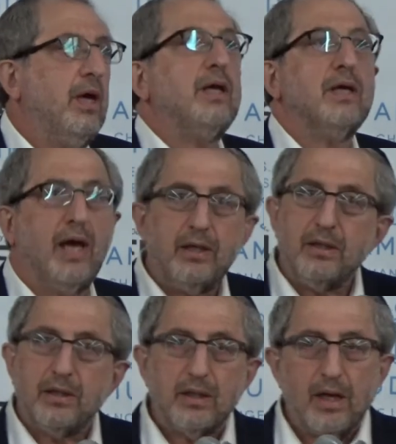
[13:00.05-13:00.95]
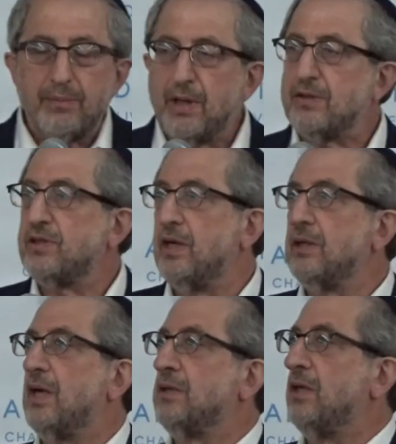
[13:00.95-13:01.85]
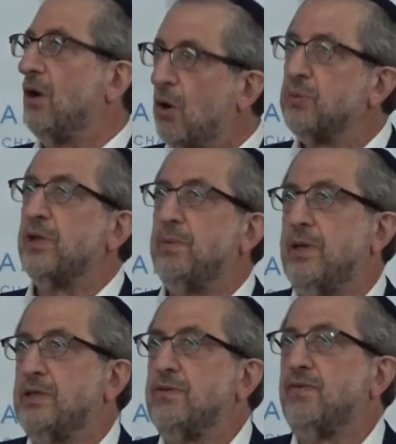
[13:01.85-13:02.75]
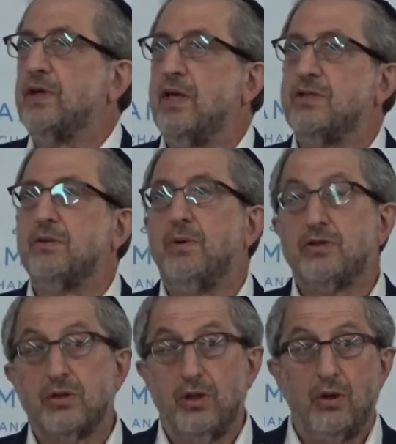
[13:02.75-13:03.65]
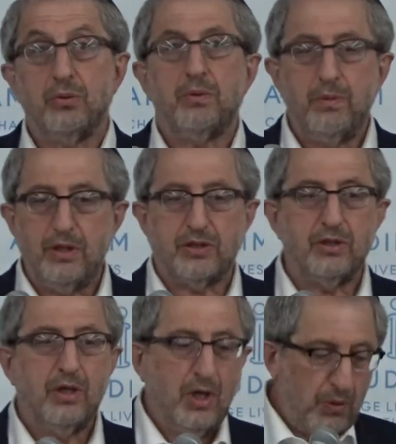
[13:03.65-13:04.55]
And again, I'm not saying that the only reason for kids at risk or the only reason